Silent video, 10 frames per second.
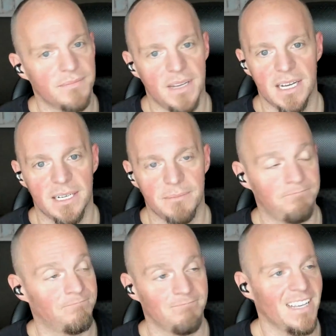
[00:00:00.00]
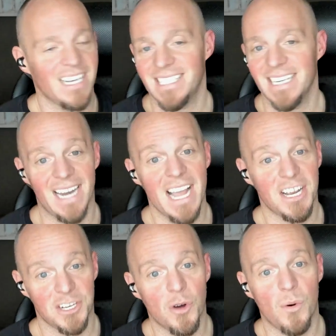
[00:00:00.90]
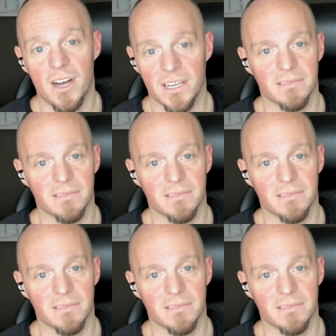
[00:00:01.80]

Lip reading: Like I said, I could go on